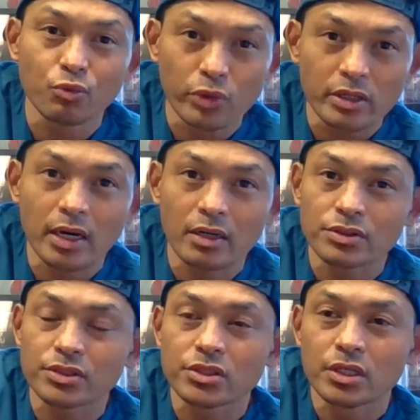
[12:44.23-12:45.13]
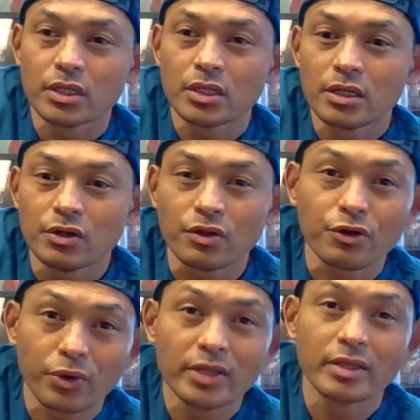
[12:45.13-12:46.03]
wheelhouse you know the
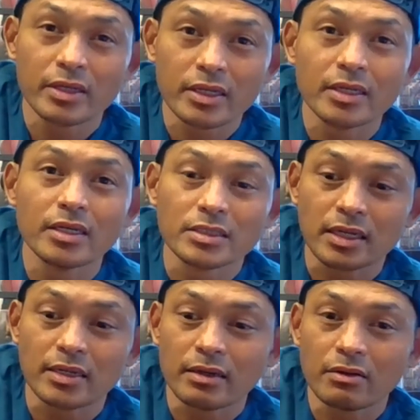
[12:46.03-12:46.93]
great thing is that